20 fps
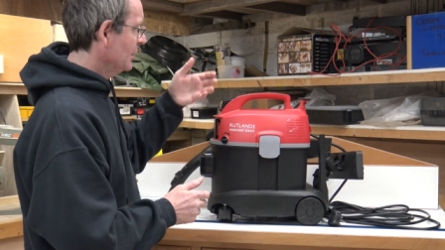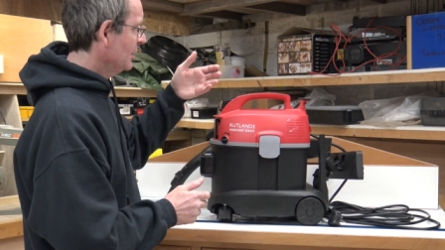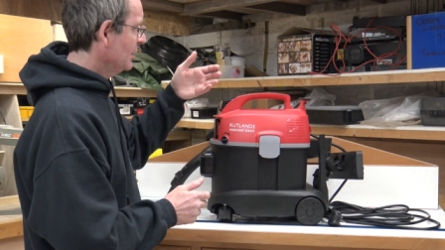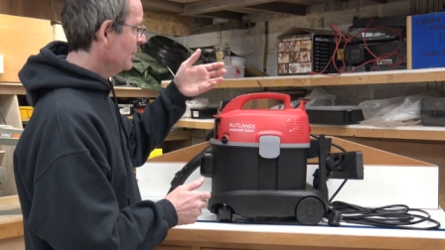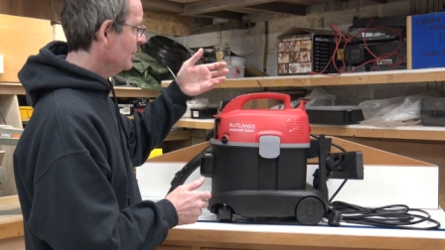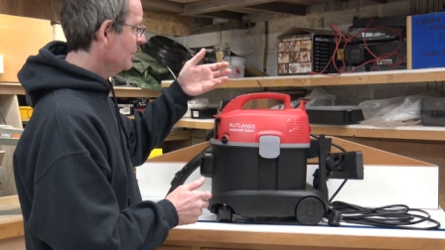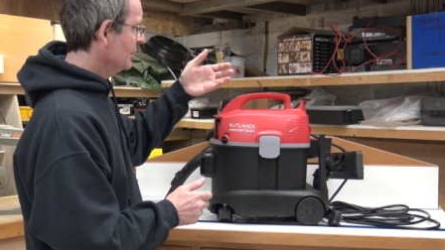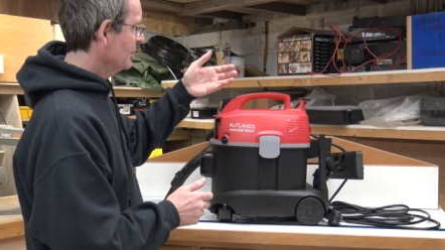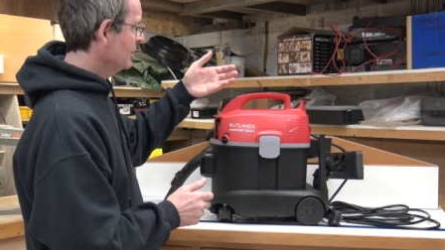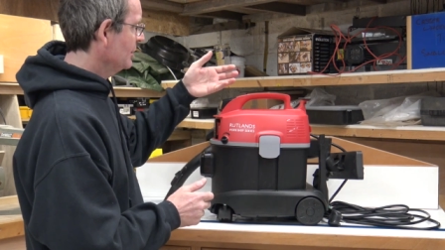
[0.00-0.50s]

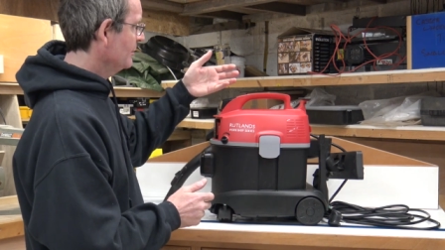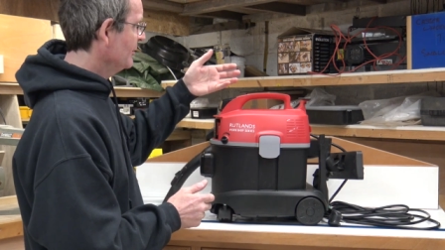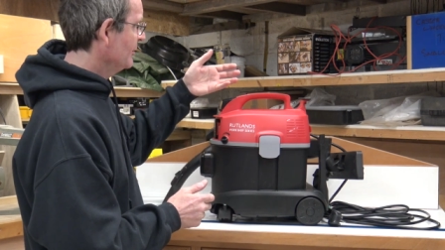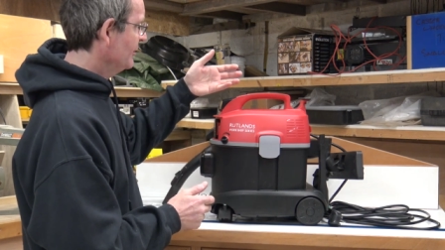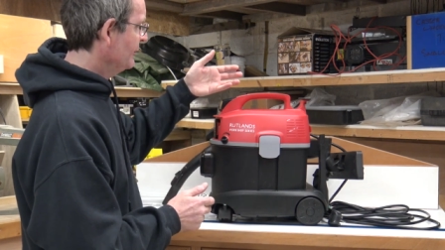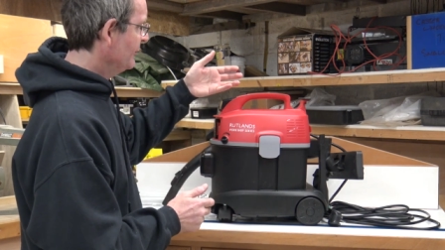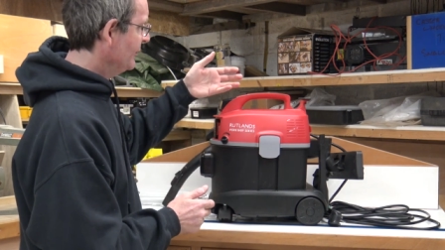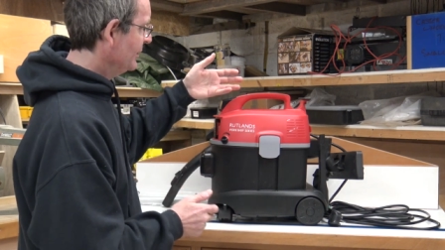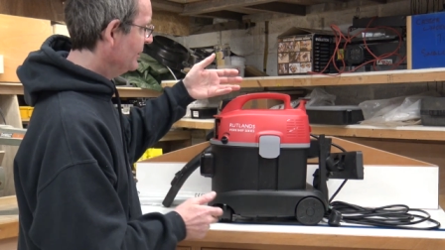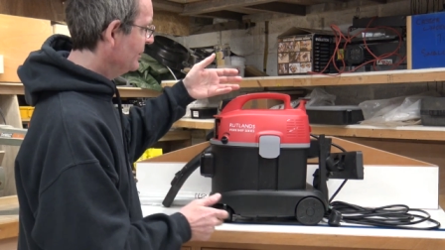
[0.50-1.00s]
are
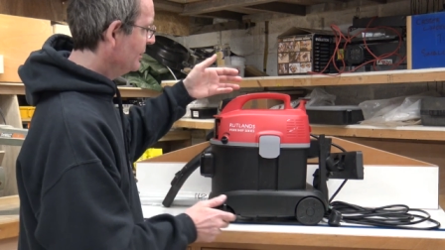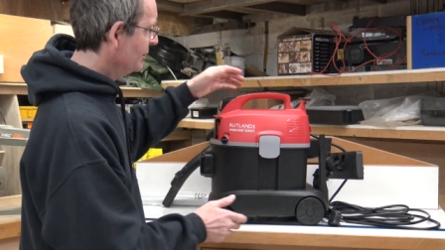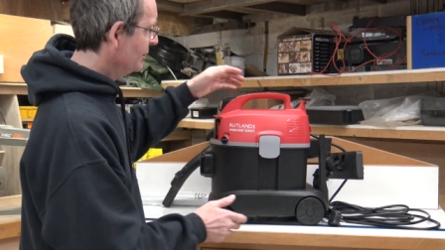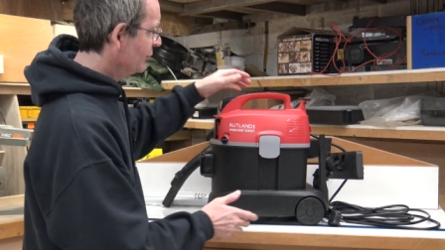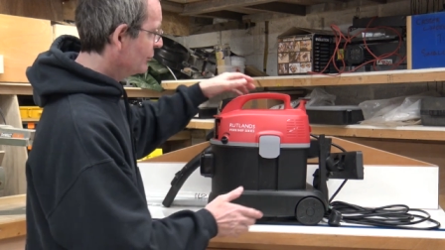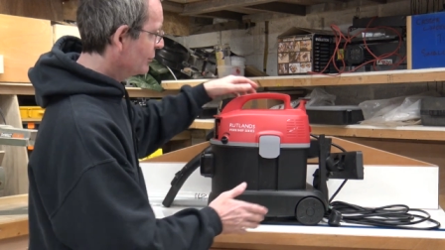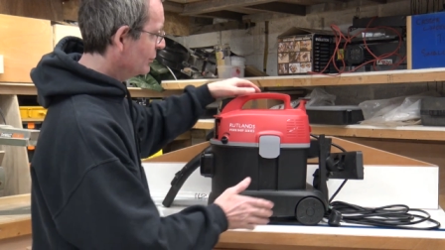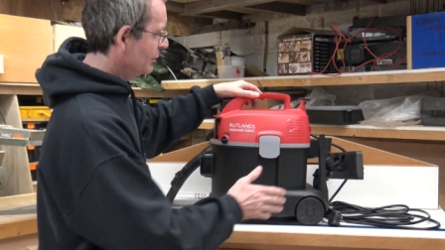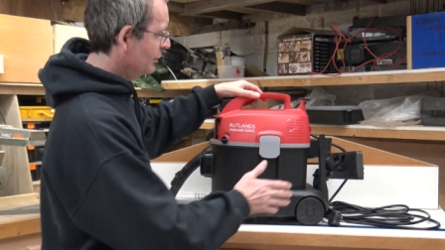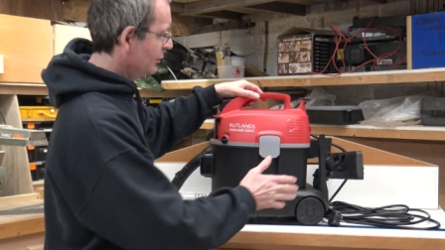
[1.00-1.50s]
the fact that
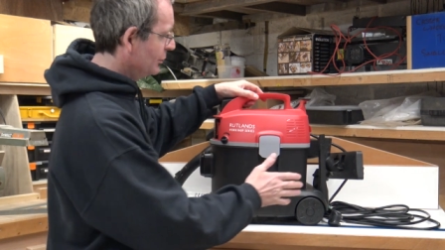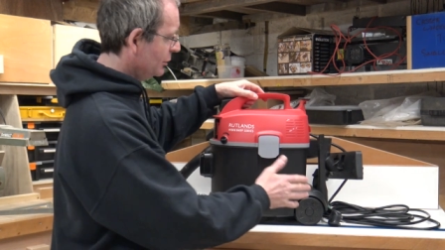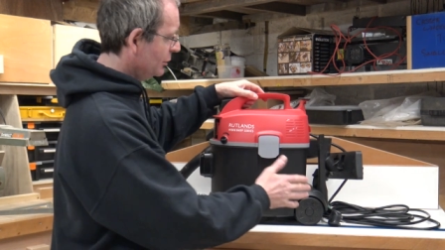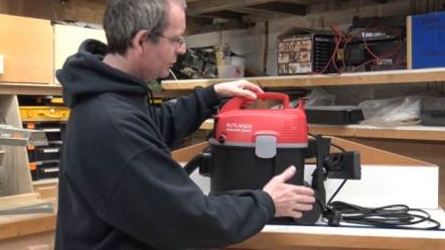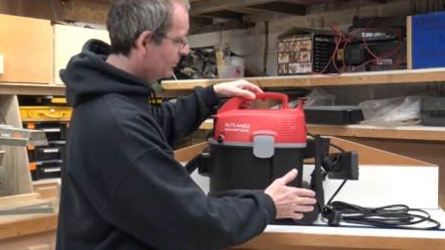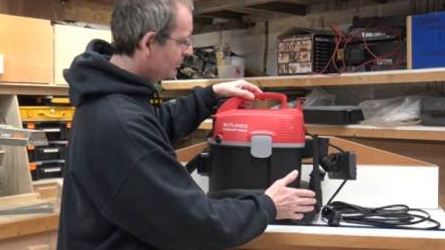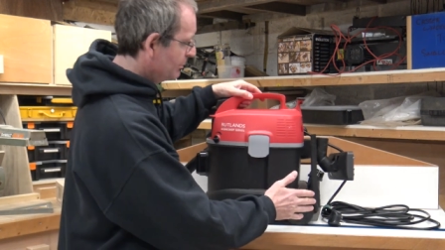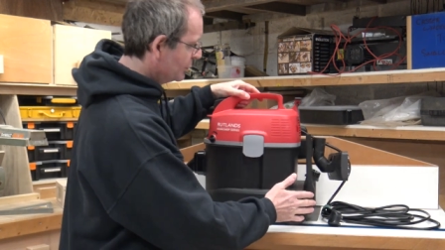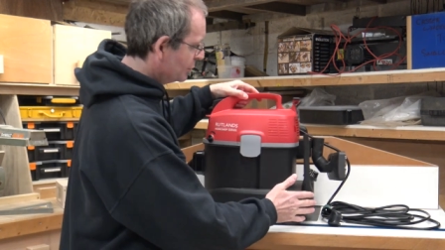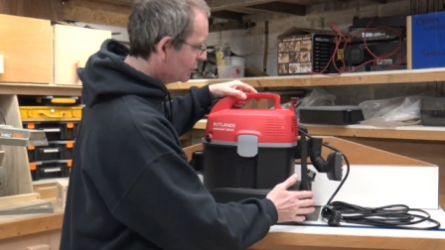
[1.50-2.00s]
it's got
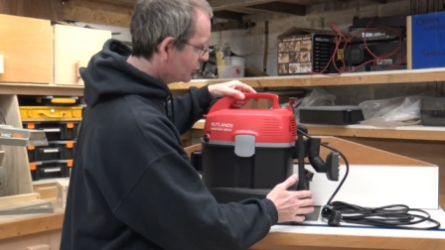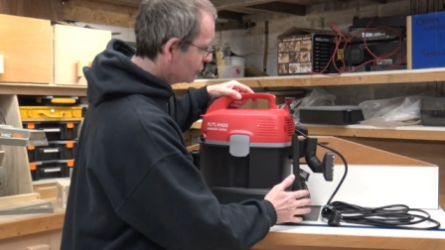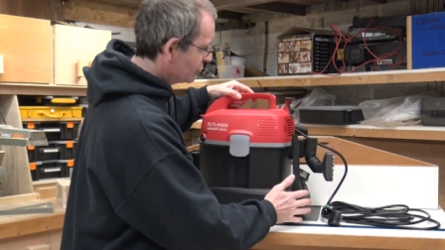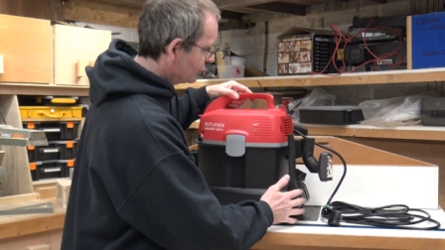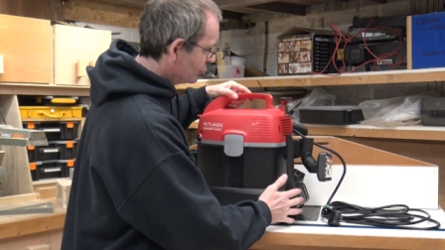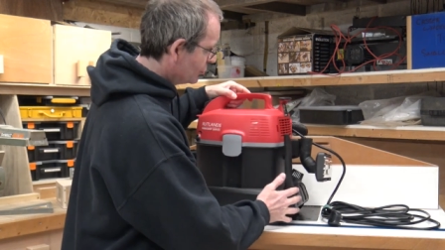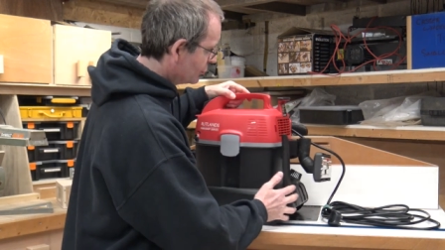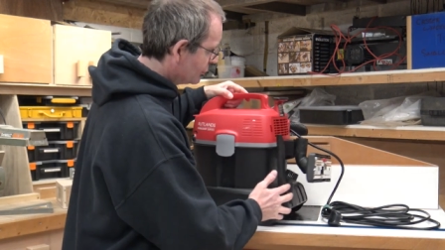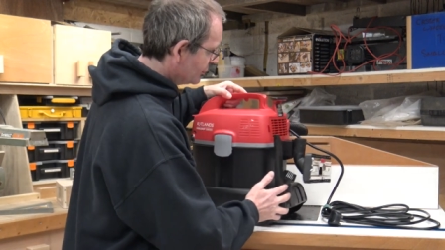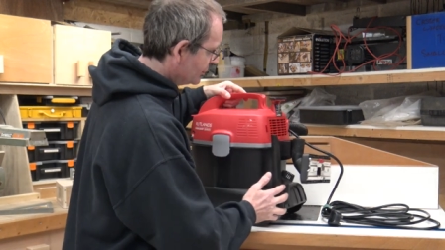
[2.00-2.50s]
onboard
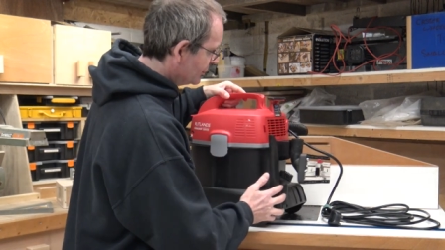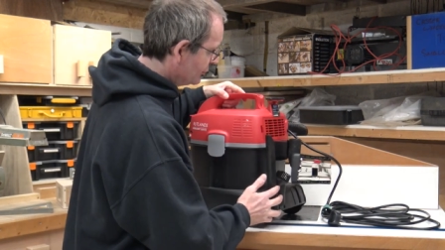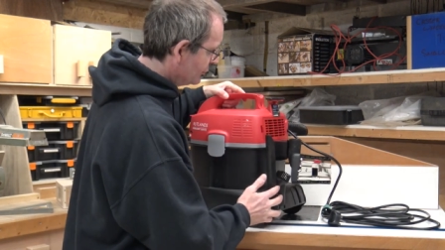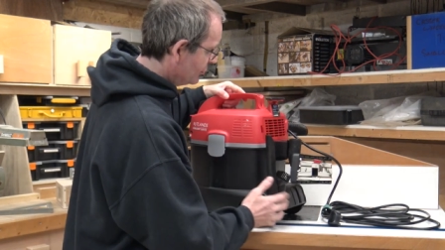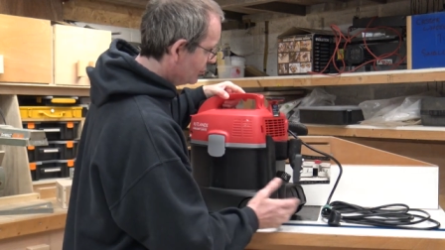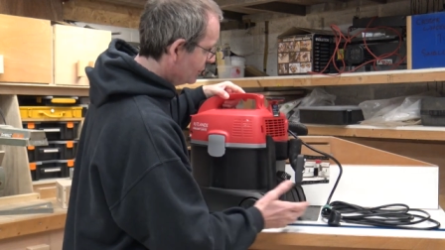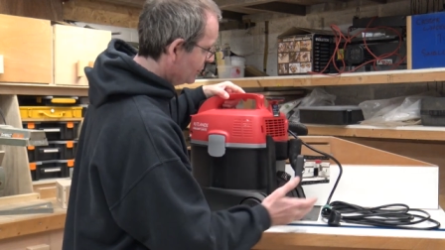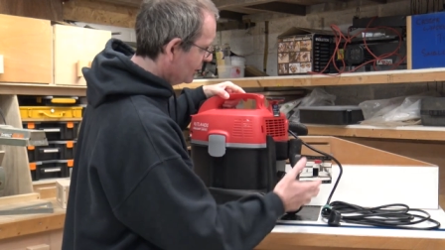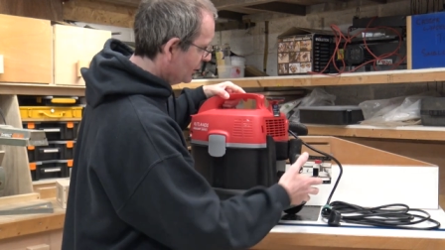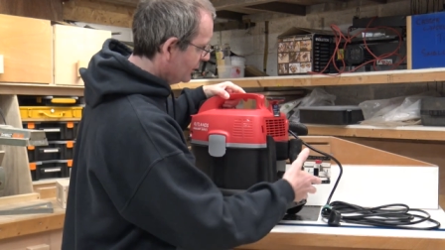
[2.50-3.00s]

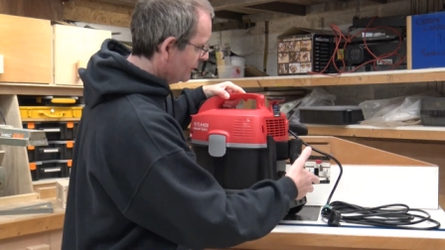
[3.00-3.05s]
storage